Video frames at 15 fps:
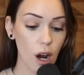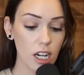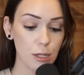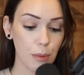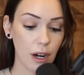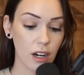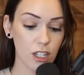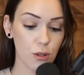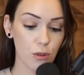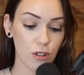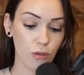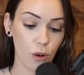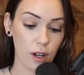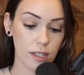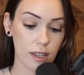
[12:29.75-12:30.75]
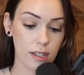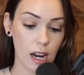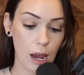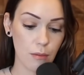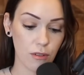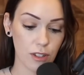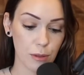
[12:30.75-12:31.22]
Brock's parents were divorced at the
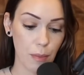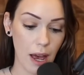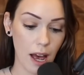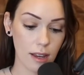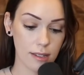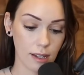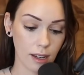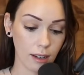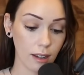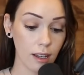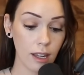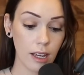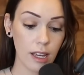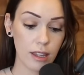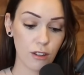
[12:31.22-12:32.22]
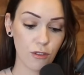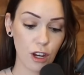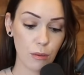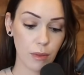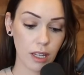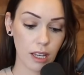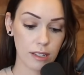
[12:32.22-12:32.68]
time of his passing. The
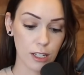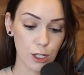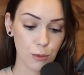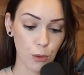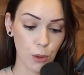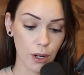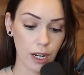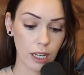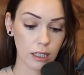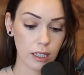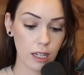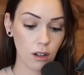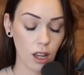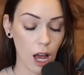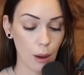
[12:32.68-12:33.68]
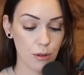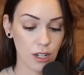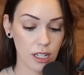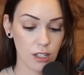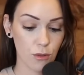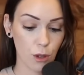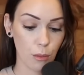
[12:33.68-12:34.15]
family is exploring legal
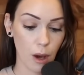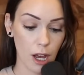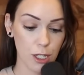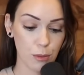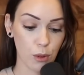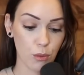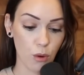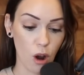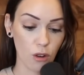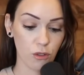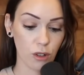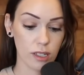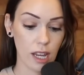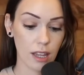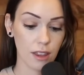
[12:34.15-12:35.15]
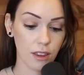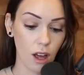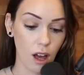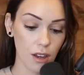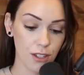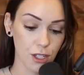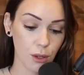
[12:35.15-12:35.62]
options for the possible wrongful death
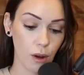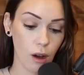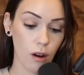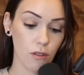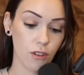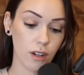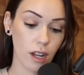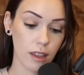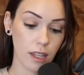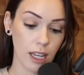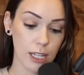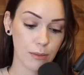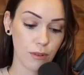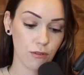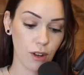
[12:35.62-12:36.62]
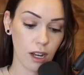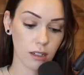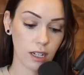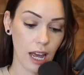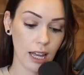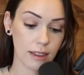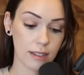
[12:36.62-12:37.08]
lawsuit. However, nothing has been filed
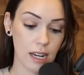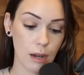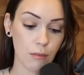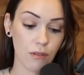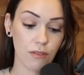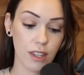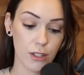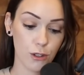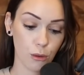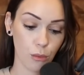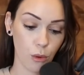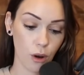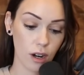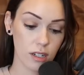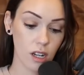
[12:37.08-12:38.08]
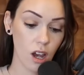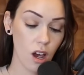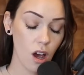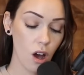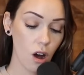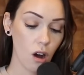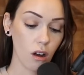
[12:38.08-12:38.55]
at the time of this report.
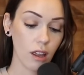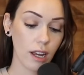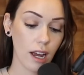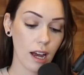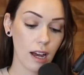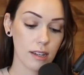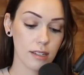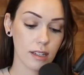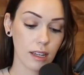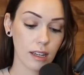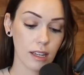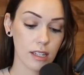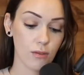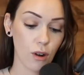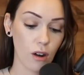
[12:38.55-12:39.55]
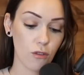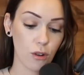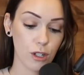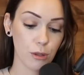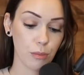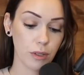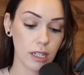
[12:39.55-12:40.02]
All I ask is for
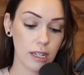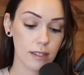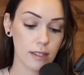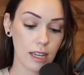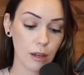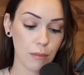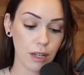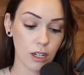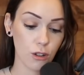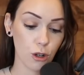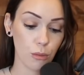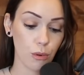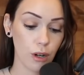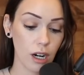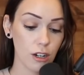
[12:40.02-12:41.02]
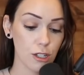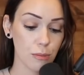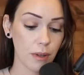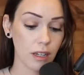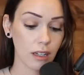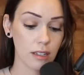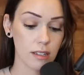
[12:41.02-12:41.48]
everyone to please keep me in your prayers
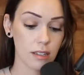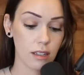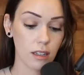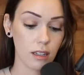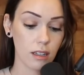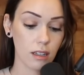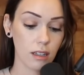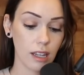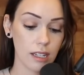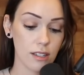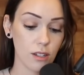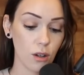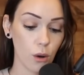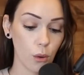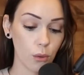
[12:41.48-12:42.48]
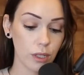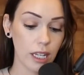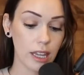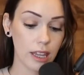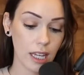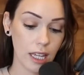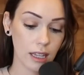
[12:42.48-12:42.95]
because that's the only
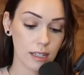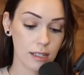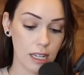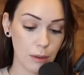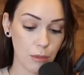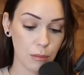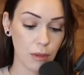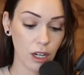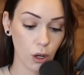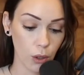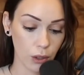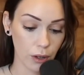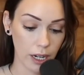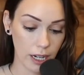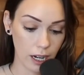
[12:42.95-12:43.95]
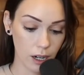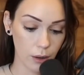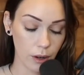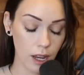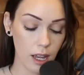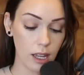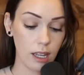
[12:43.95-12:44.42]
thing that's keeping me going right
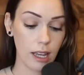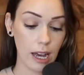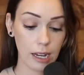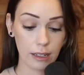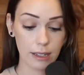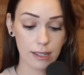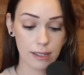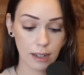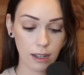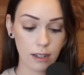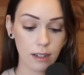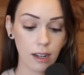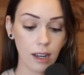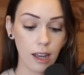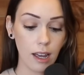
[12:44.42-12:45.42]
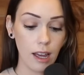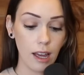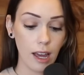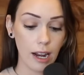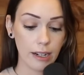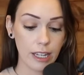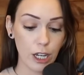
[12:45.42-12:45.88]
now, Alice said.
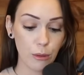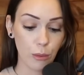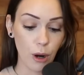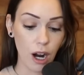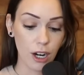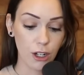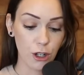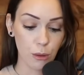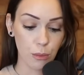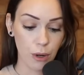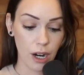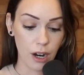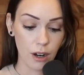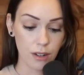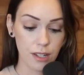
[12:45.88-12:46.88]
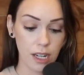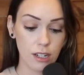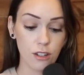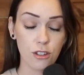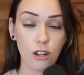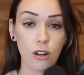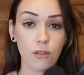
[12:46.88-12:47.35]
And keep Brock in your prayers. He
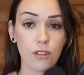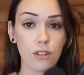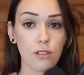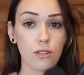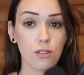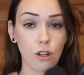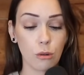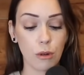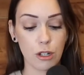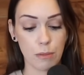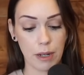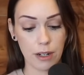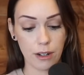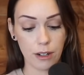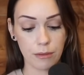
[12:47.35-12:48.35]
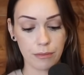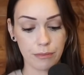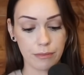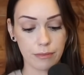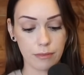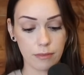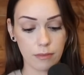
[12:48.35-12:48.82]
deserved so much better.
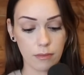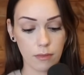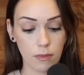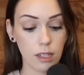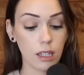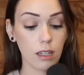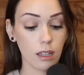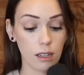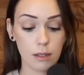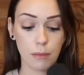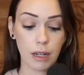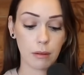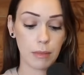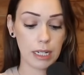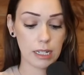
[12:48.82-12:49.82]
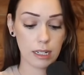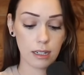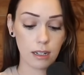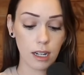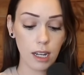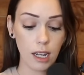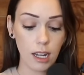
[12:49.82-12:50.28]
Yes, ma'am, he
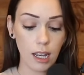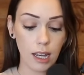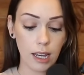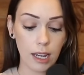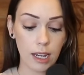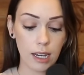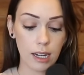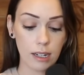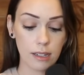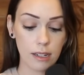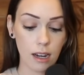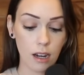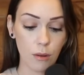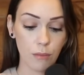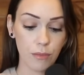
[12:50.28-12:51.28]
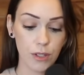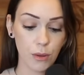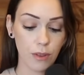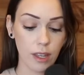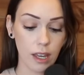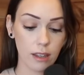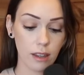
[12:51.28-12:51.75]
did. And so
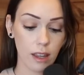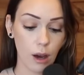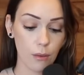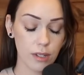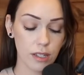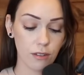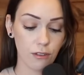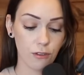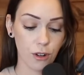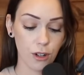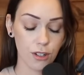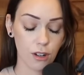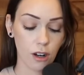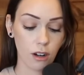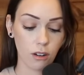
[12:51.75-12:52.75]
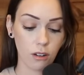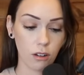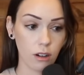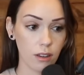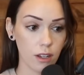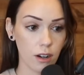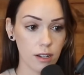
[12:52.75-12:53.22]
that was the first
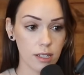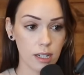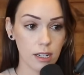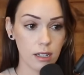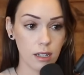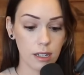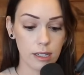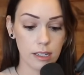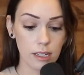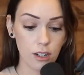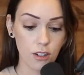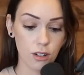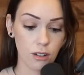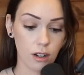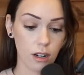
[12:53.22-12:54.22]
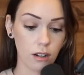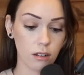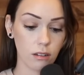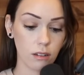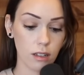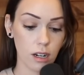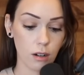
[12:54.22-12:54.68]
article. There is an additional
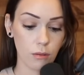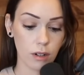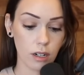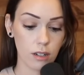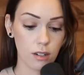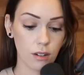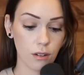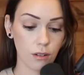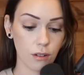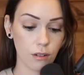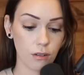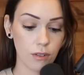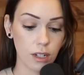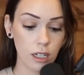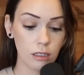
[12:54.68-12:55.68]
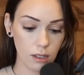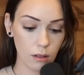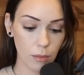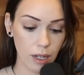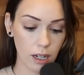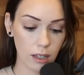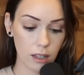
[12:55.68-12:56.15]
article that I wanted to go over. Oh
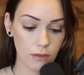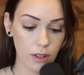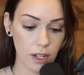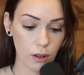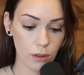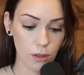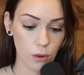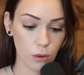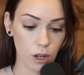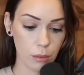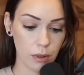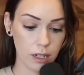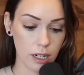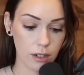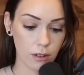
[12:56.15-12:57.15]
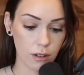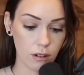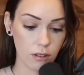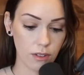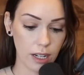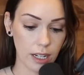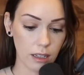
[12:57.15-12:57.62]
my God, the video is horrible and I don't know
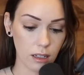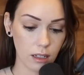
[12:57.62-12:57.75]
if I